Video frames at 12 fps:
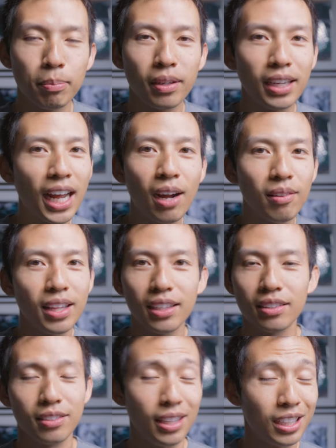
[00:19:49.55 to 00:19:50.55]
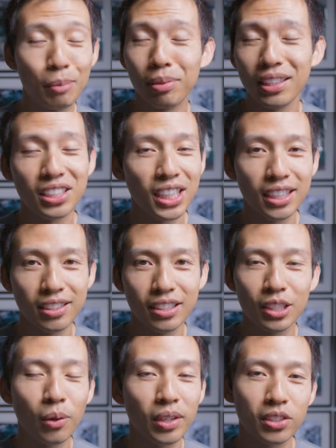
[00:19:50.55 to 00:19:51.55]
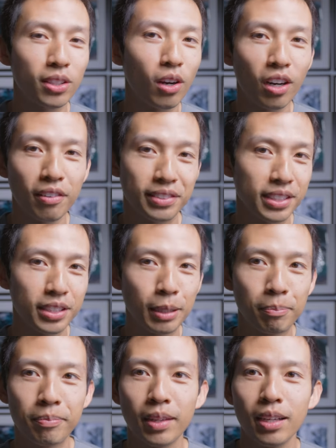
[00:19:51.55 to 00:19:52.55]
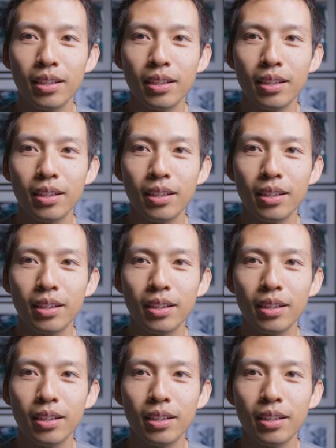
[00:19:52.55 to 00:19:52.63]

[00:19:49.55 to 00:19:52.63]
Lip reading: But now that completely changes going to the RF system.